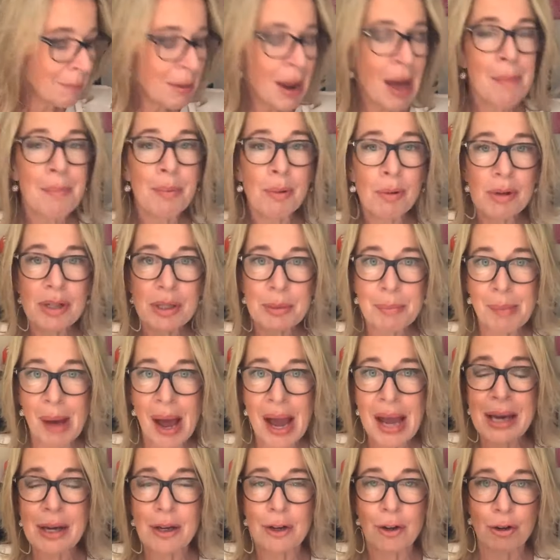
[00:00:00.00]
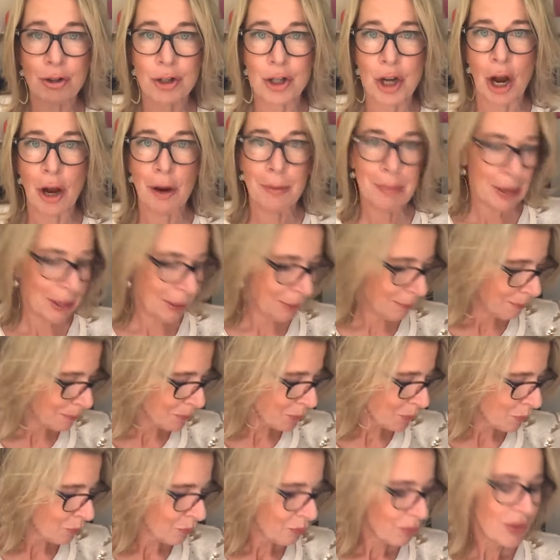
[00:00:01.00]
Blackpool is May and October,
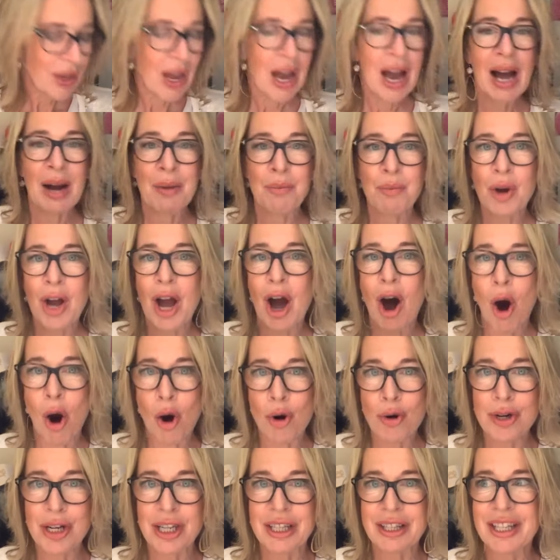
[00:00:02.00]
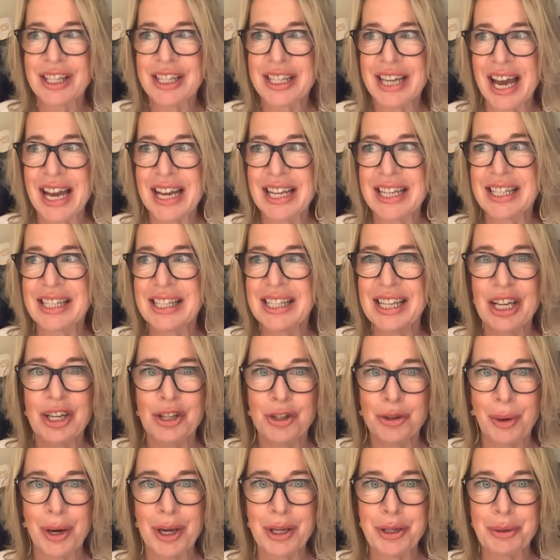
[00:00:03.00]
and we are holding the dates
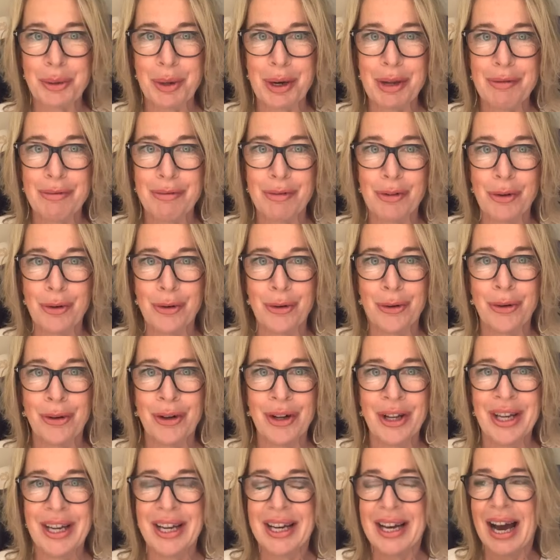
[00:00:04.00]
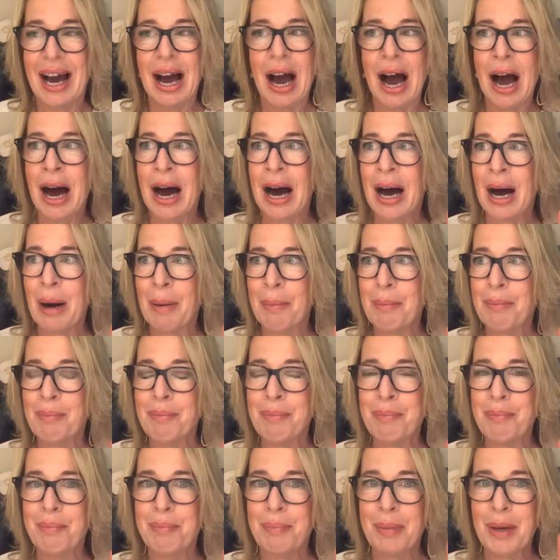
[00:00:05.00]
in 2024
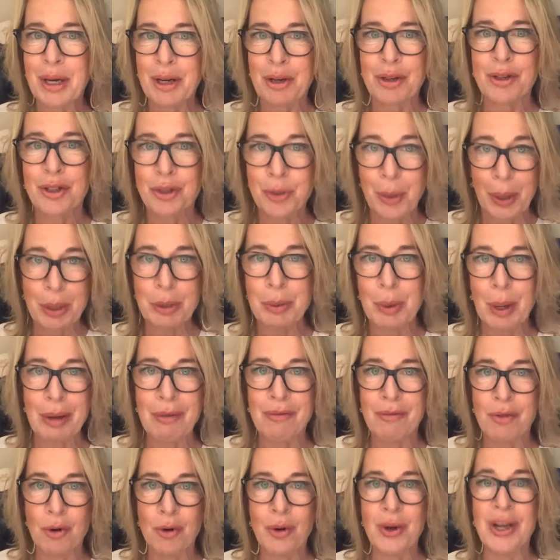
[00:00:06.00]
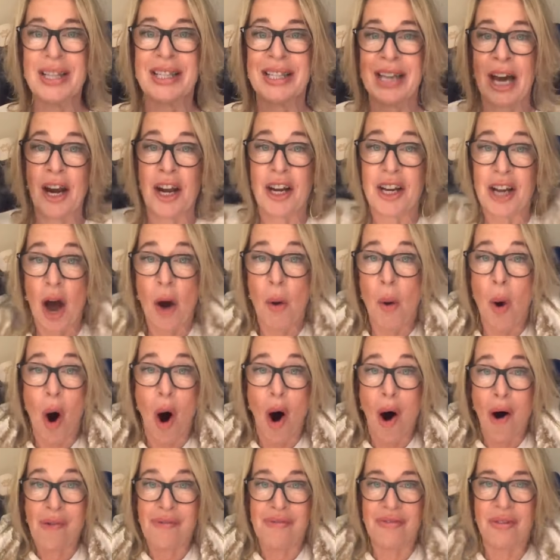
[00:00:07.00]
because 2024 is going to go
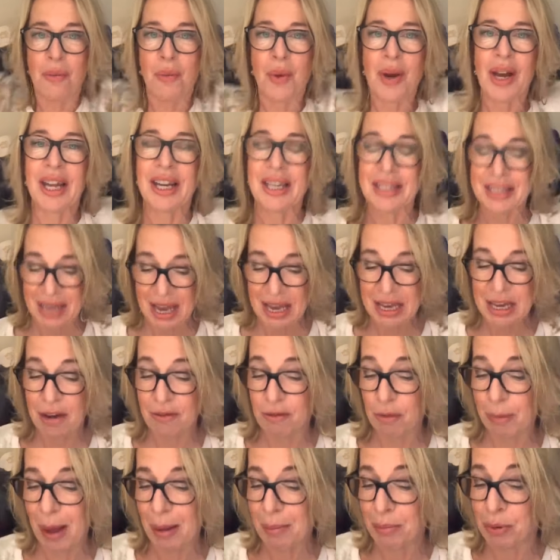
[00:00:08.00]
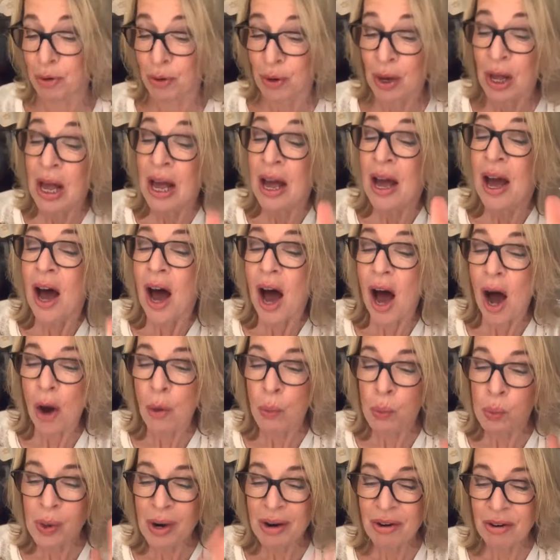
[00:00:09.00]
off. We're going to take over Blackpool.
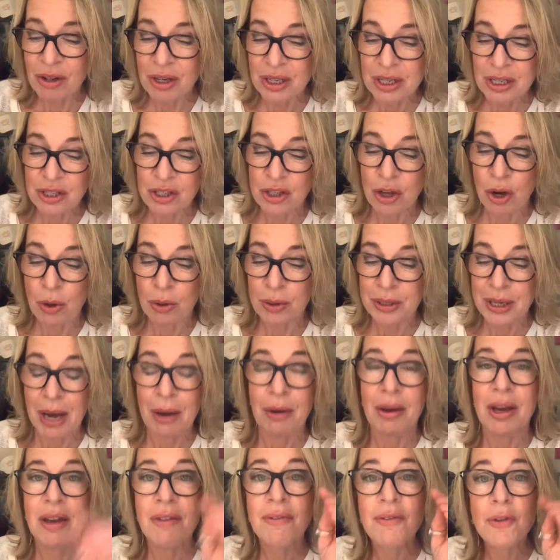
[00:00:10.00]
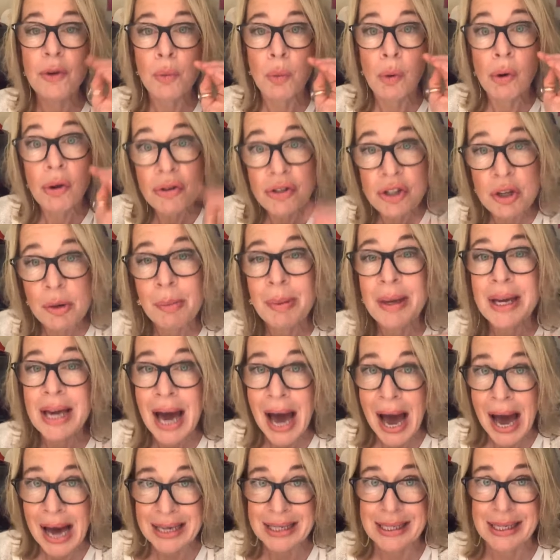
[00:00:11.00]
Wirral is sold out. If you want to
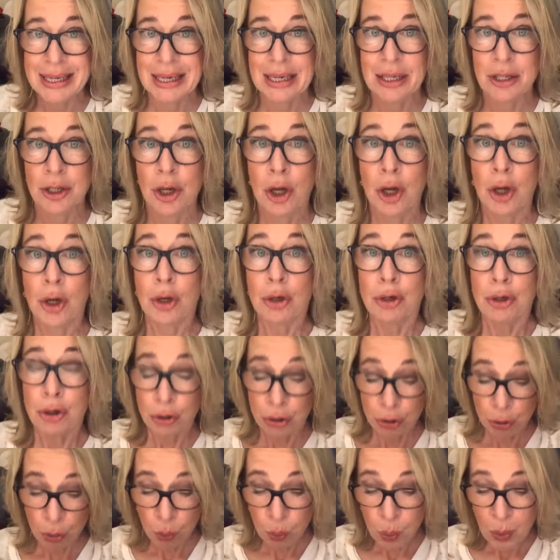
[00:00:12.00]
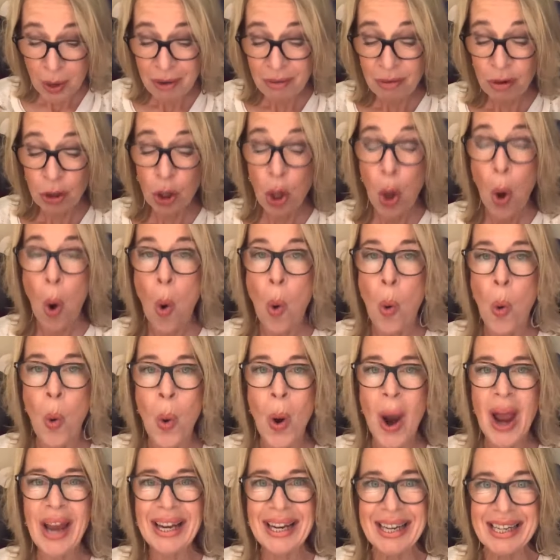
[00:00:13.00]
be added to the Wirral
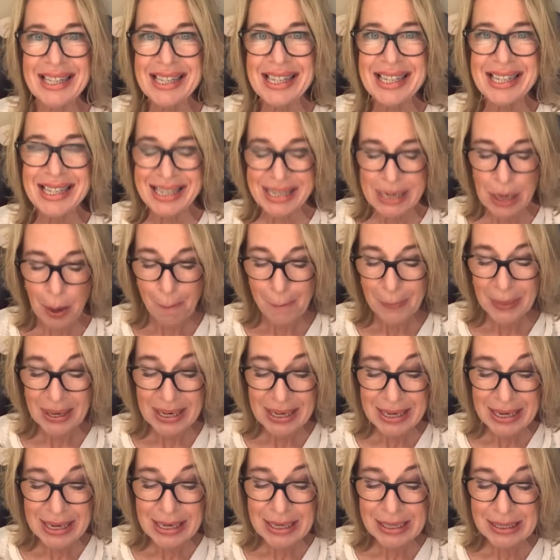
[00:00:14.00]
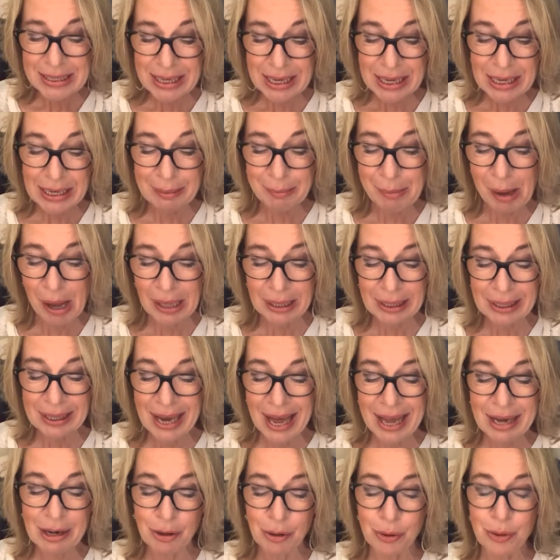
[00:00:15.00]
waitlist, please email
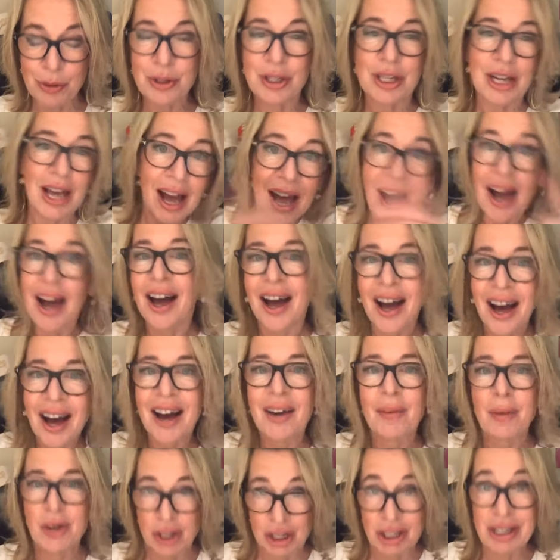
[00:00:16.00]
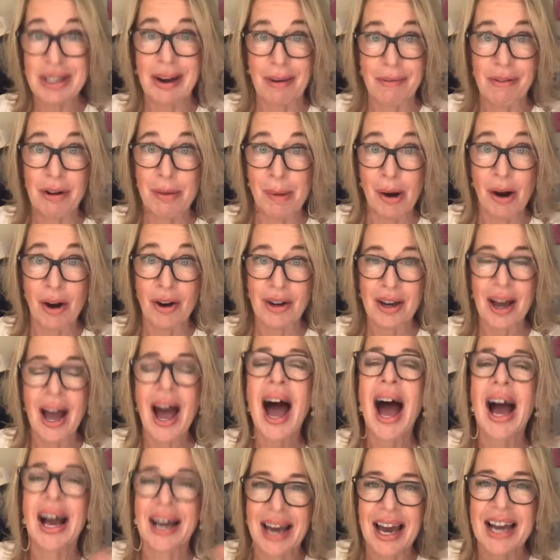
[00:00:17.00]
landlord, which is lovely, Mark,
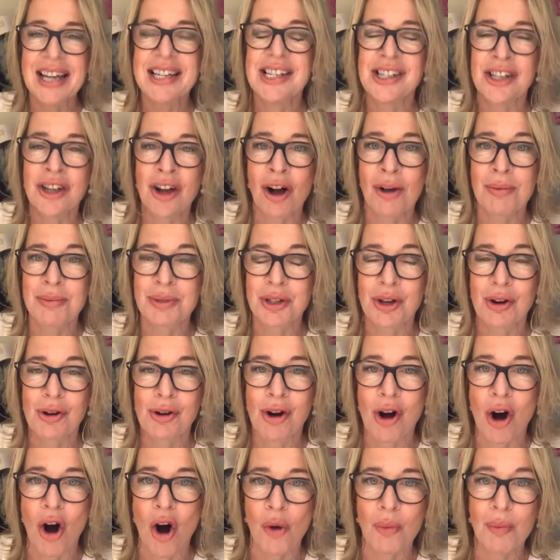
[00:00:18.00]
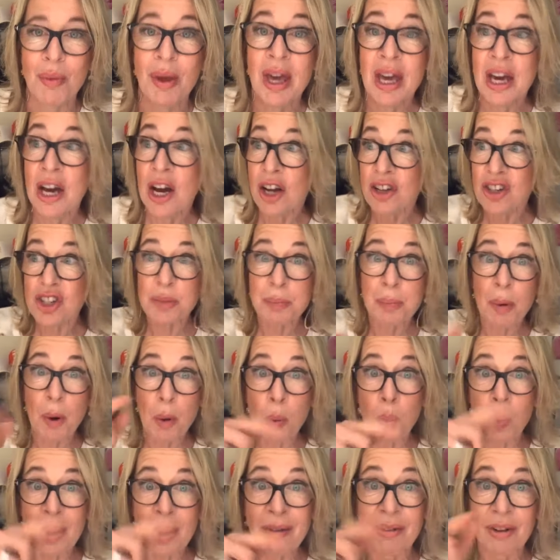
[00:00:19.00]
at katiesarms.com, and just
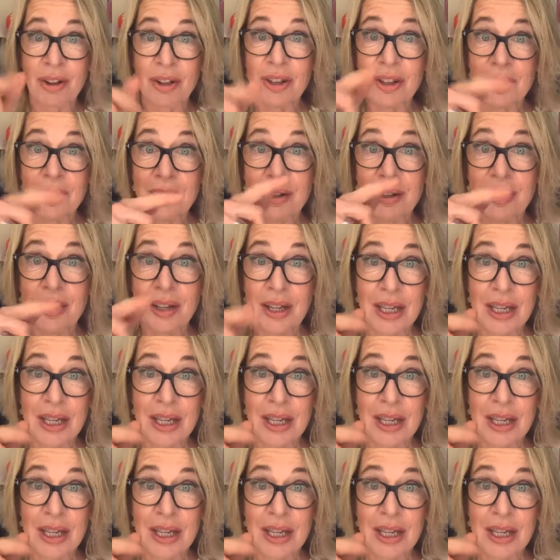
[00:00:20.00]
put Wirral